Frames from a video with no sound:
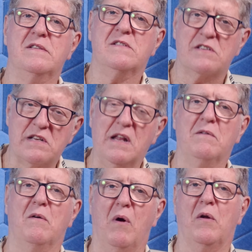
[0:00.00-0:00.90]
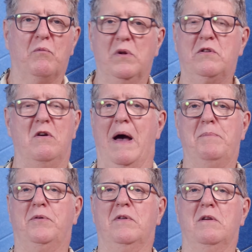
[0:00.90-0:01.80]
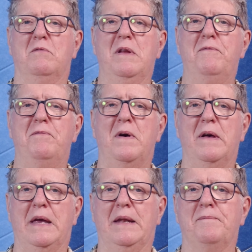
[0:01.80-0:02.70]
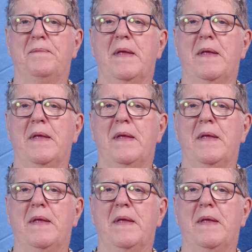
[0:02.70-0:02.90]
a slower one will do absolutely fine.